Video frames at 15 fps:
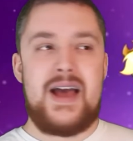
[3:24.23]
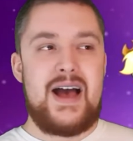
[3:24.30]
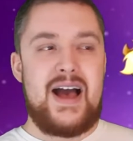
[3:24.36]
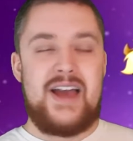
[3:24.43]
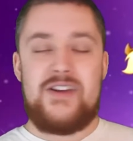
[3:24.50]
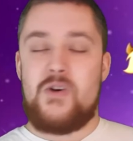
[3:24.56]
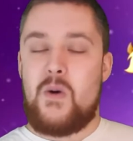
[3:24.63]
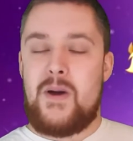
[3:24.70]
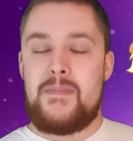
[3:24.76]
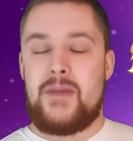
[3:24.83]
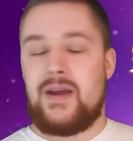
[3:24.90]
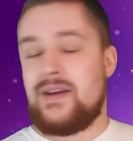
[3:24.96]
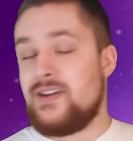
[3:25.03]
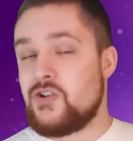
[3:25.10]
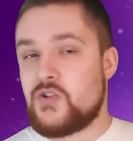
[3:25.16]
I know I'm
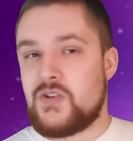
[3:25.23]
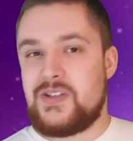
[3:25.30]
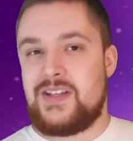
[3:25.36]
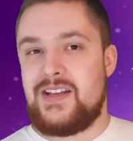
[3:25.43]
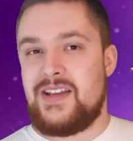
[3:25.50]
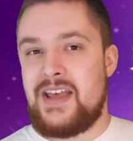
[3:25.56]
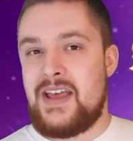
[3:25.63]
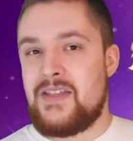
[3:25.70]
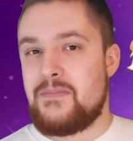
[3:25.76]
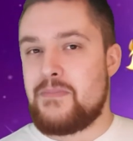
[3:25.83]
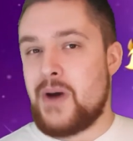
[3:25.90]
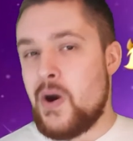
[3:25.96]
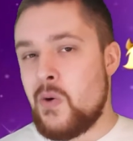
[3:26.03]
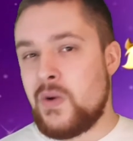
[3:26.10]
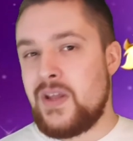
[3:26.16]
not interested in
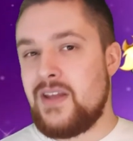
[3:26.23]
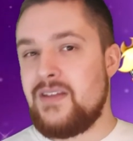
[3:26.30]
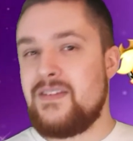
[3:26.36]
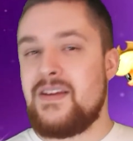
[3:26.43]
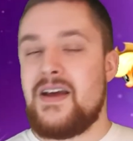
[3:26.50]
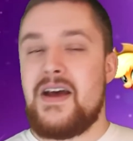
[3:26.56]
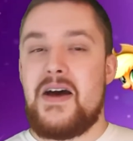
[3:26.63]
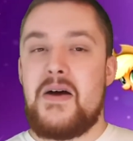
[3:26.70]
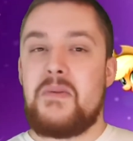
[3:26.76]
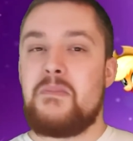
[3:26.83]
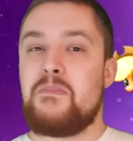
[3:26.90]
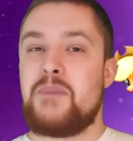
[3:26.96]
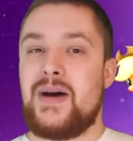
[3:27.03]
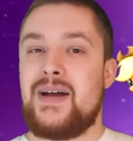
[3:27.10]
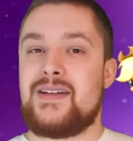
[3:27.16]
ponies,
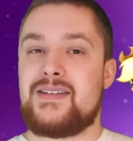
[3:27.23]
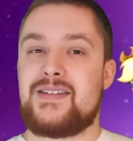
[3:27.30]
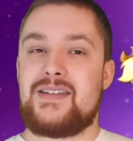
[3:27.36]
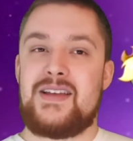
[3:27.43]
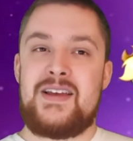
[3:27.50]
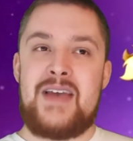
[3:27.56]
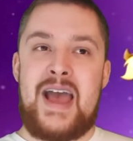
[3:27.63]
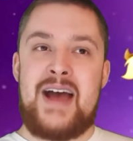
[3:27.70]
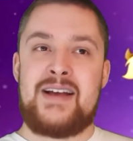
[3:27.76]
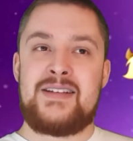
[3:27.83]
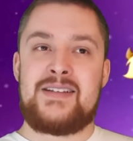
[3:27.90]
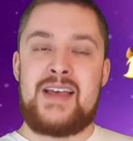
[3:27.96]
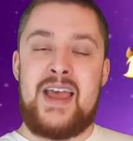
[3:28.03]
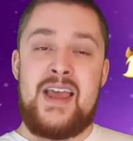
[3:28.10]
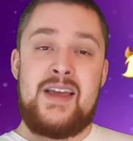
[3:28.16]
but
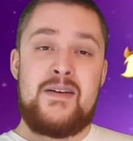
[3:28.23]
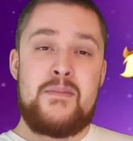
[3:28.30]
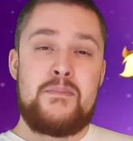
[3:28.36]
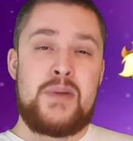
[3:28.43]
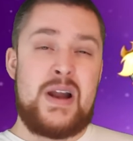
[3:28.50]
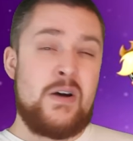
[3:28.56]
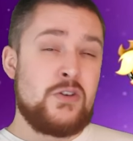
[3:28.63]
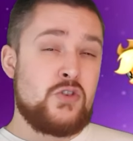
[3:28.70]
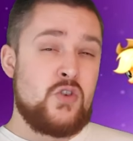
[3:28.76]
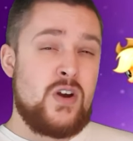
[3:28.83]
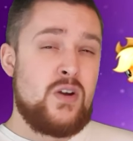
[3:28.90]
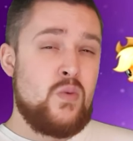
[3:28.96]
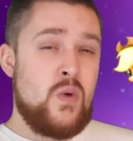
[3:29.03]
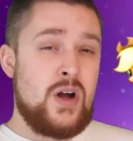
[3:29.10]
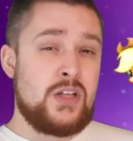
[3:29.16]
I was trying
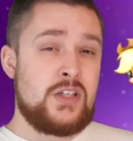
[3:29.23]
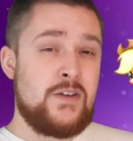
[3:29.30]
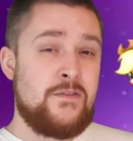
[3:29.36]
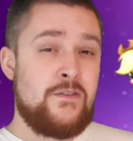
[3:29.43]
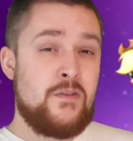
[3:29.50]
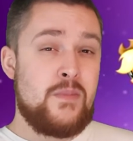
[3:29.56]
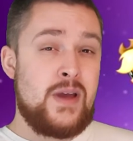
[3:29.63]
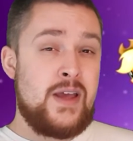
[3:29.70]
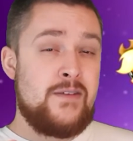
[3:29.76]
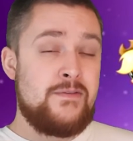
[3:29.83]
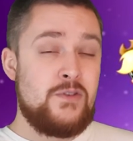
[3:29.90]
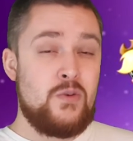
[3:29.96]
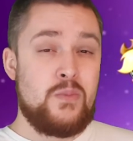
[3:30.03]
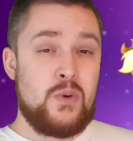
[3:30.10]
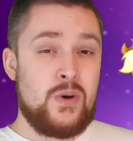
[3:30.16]
to watch it from a
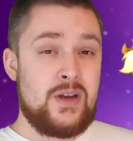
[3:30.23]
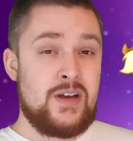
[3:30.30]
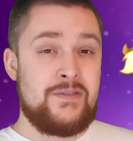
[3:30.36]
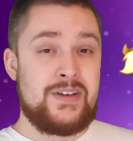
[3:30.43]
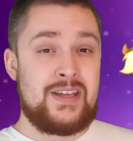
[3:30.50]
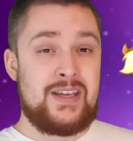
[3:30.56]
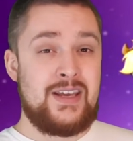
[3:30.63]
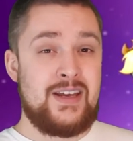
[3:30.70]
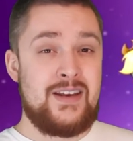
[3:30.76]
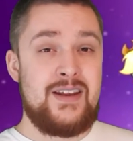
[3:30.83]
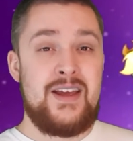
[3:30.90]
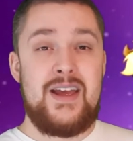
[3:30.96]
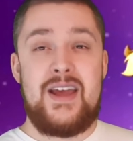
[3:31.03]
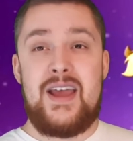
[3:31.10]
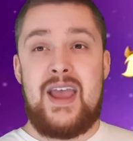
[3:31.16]
viewpoint of a kid,
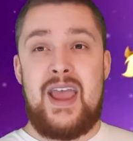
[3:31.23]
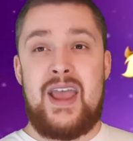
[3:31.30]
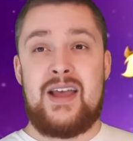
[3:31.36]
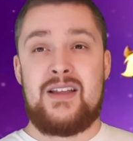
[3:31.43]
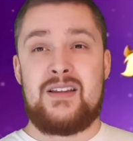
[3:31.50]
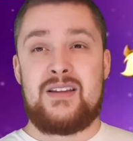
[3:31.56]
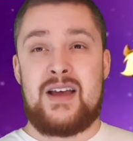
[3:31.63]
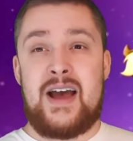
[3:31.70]
and